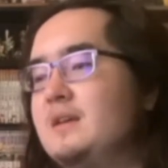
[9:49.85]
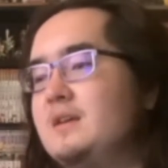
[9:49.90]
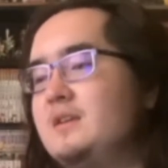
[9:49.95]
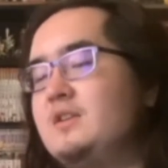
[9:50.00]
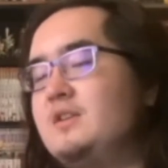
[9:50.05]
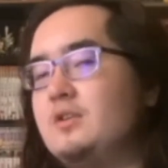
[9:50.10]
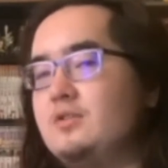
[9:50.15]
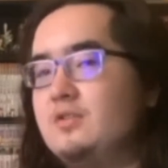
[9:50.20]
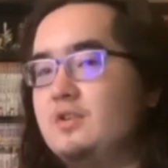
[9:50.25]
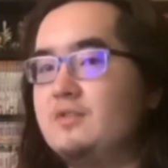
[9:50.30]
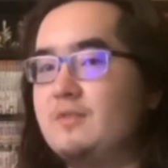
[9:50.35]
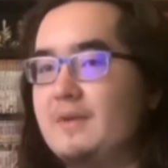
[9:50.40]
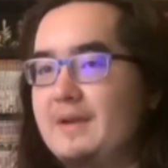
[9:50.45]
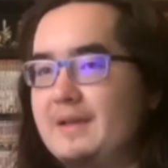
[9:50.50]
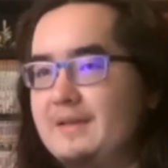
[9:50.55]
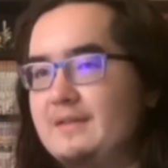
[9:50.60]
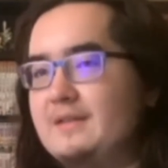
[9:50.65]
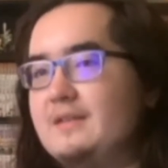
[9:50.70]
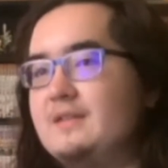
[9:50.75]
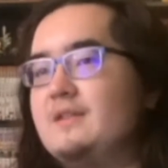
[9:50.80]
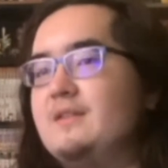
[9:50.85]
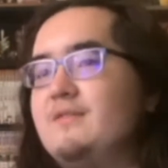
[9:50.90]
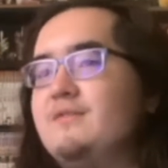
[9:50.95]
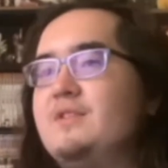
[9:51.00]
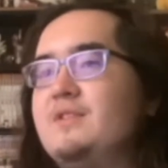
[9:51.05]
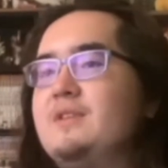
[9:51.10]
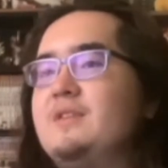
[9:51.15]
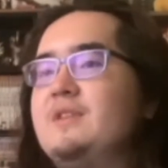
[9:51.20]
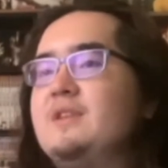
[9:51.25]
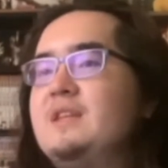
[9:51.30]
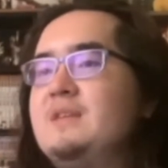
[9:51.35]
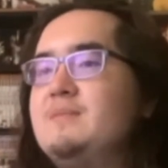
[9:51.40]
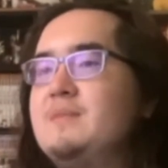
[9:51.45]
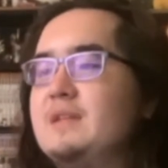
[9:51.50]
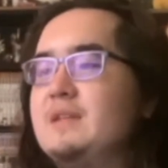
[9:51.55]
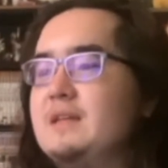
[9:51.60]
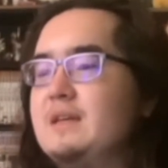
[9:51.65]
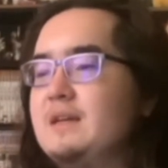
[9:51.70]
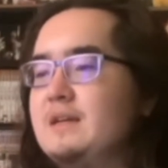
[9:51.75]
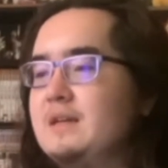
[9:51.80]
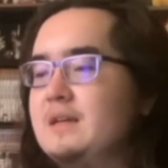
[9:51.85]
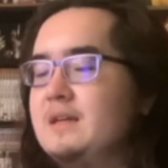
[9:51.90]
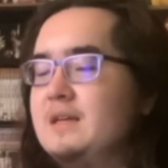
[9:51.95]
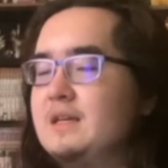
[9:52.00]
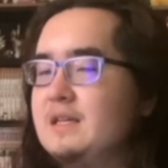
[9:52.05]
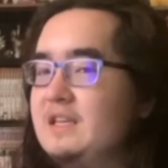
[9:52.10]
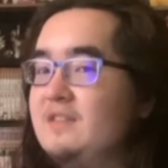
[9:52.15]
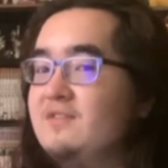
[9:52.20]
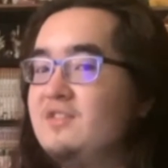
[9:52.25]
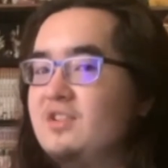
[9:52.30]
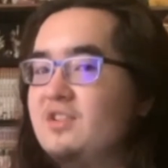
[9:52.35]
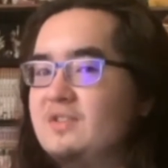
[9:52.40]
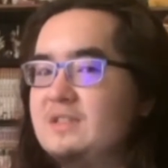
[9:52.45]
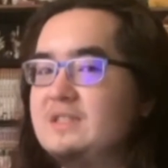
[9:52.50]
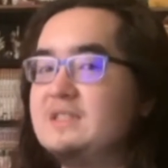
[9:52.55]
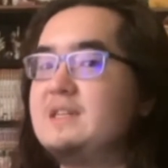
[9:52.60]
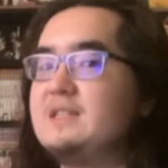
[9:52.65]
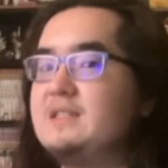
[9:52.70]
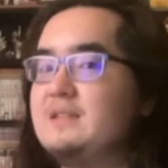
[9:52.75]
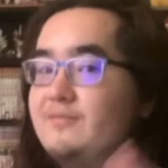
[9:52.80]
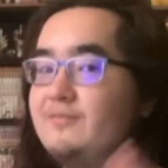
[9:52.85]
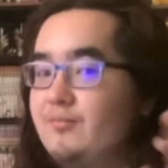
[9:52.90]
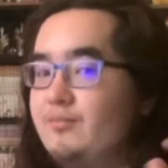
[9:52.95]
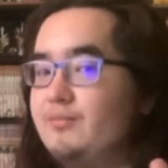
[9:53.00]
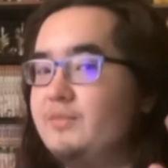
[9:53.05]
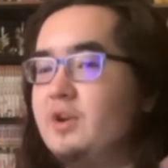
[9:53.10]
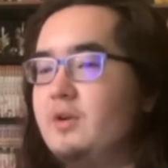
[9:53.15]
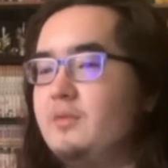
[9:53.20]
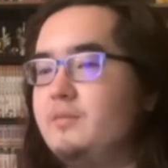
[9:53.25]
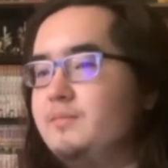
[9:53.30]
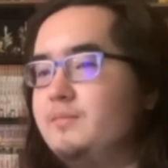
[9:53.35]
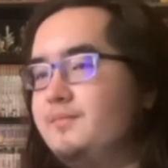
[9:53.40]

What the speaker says: you know, the grandson of the Demon King, even though he's not, you know,